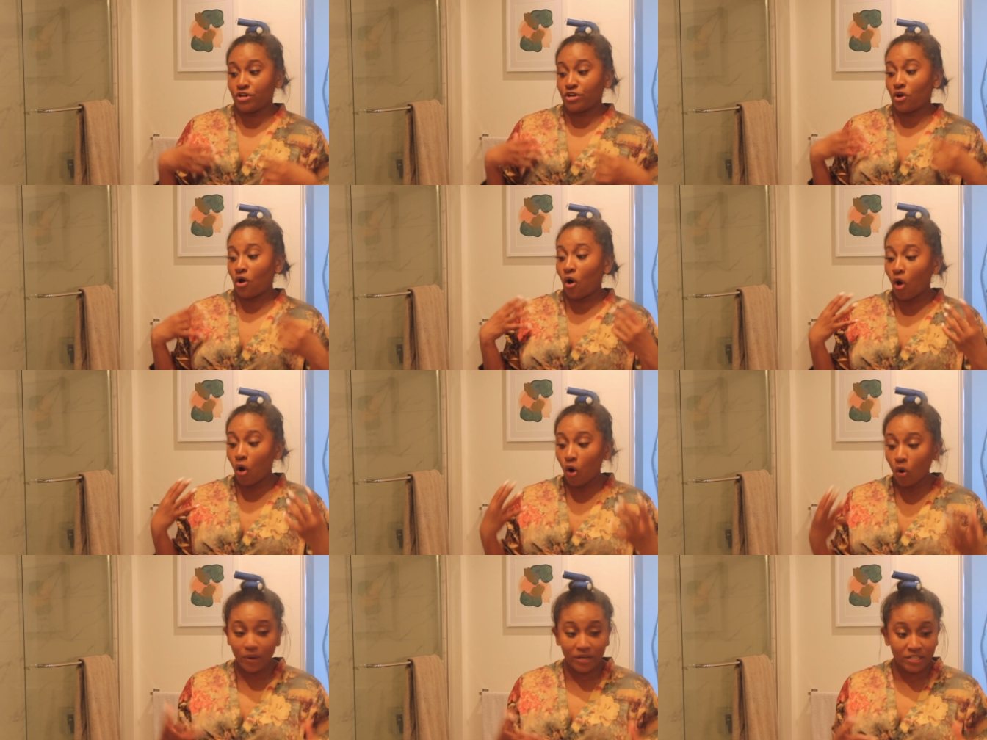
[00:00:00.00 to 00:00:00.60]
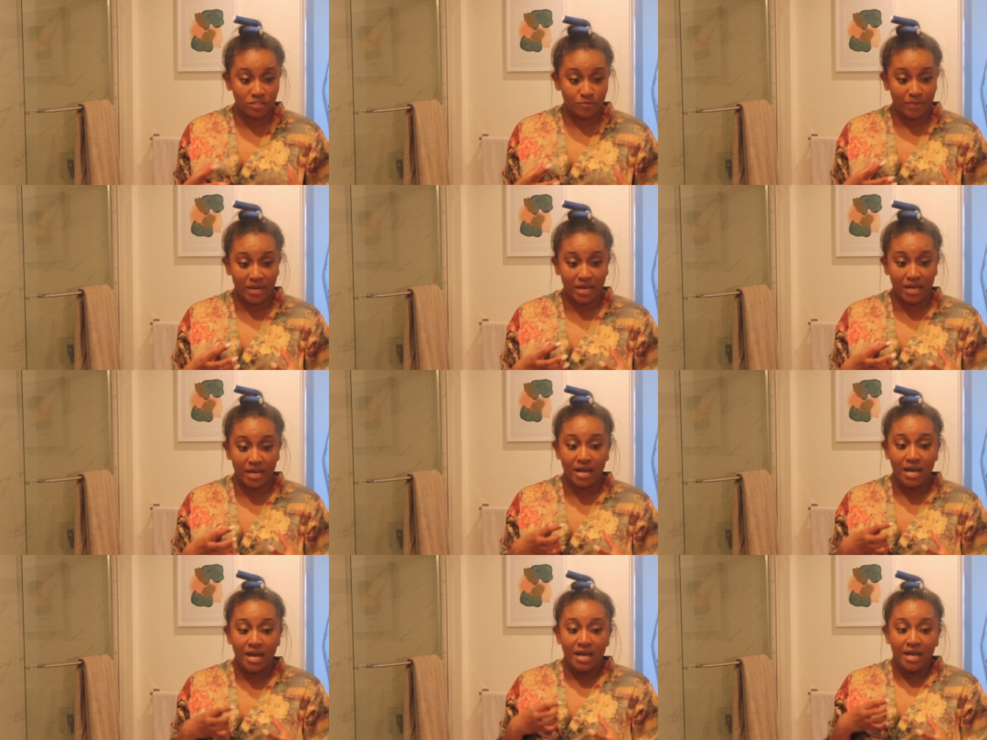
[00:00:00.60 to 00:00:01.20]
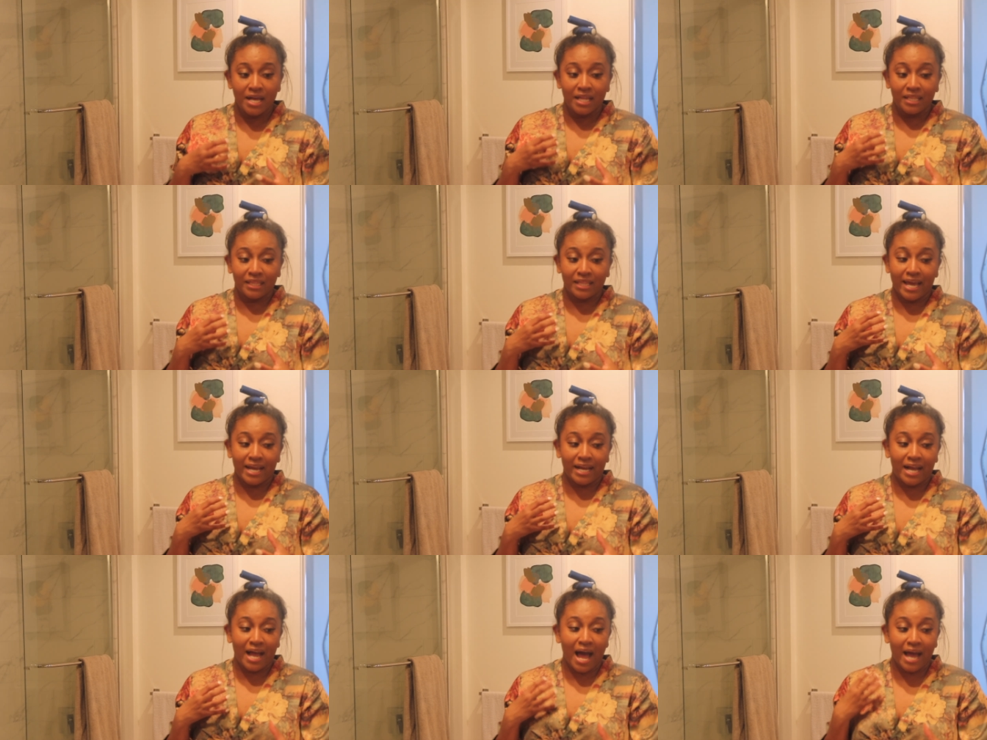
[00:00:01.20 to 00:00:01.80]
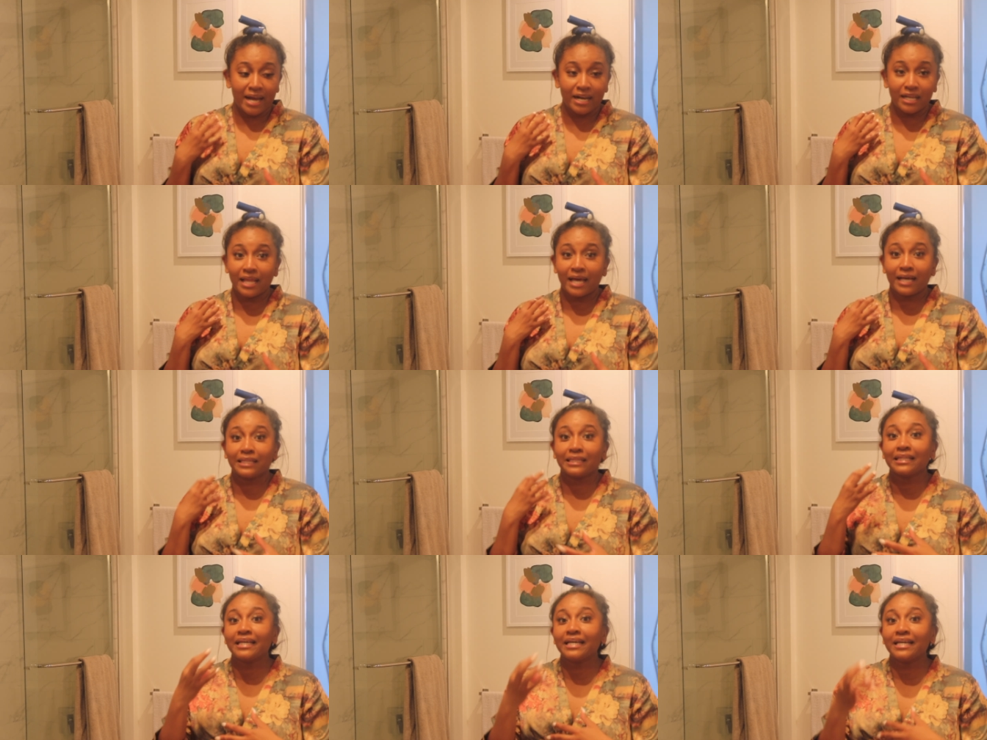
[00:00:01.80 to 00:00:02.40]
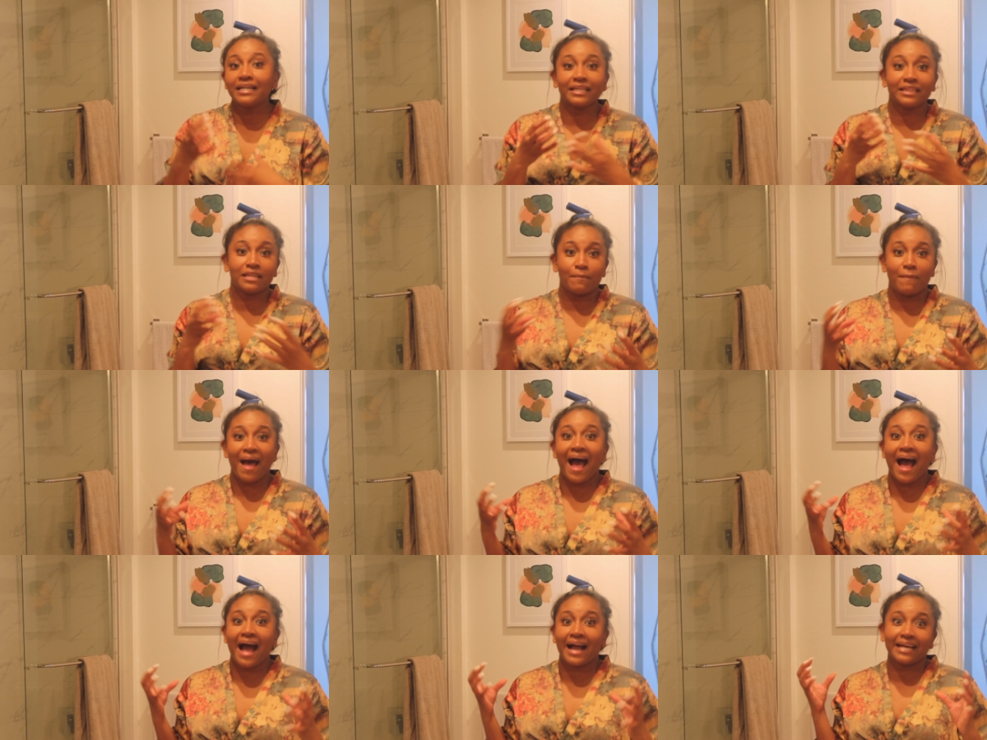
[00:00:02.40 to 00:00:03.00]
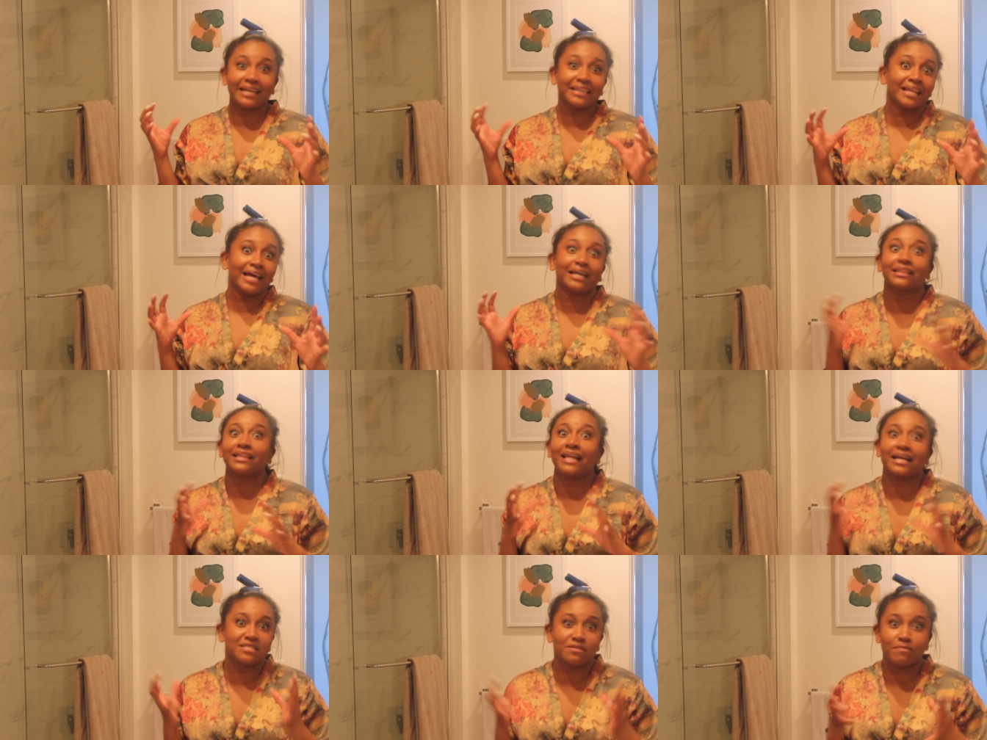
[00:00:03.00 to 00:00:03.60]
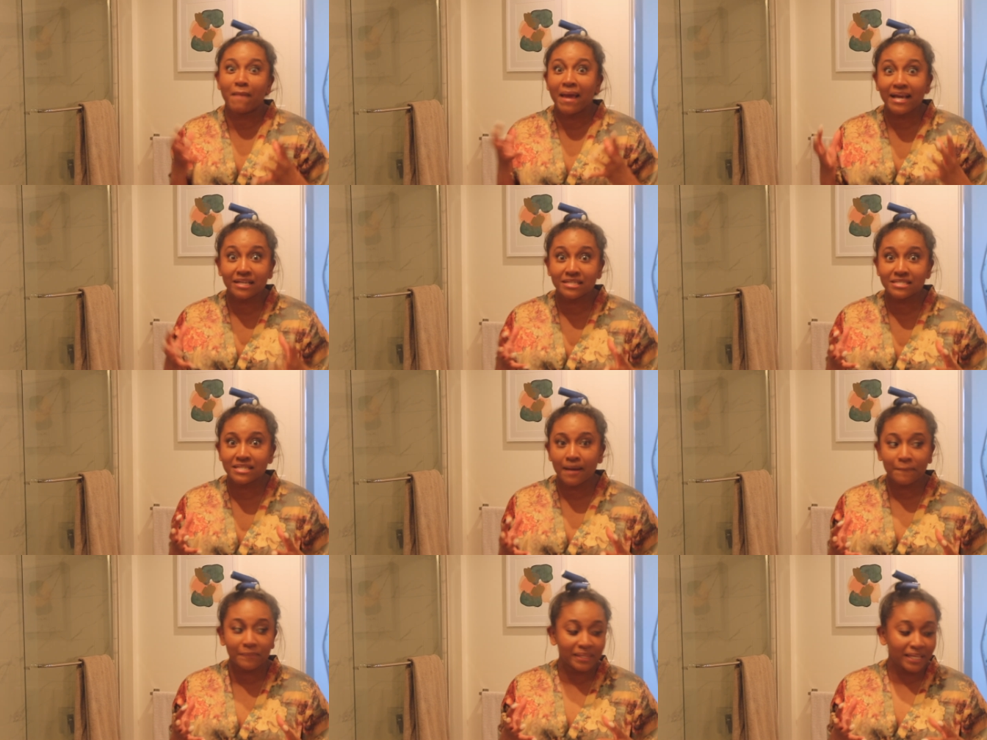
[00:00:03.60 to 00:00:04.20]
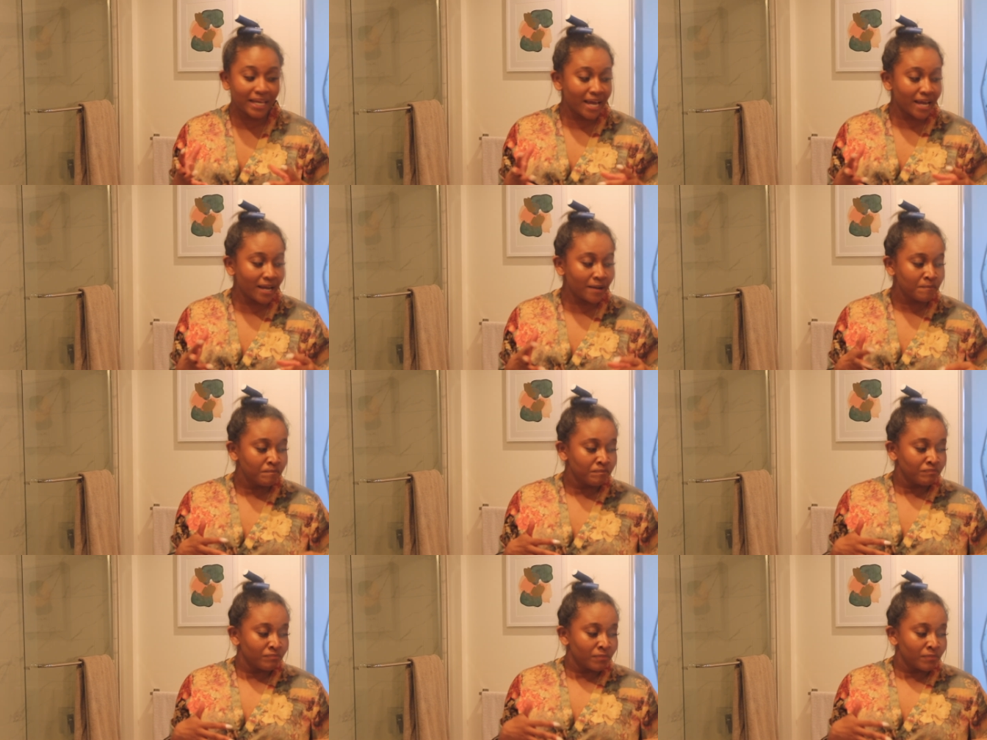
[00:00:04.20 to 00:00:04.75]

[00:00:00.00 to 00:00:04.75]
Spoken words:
I'd always been like kind of like leading the pack in like, let's make something.